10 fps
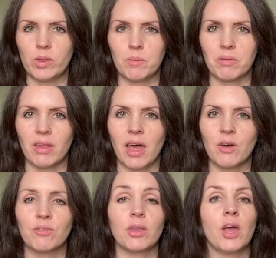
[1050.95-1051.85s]

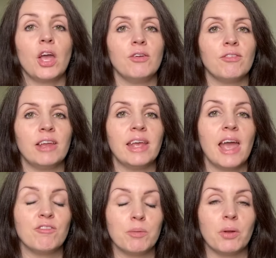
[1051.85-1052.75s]
themselves and hopefully
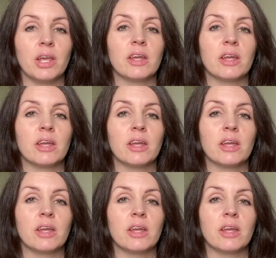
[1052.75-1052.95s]
everybody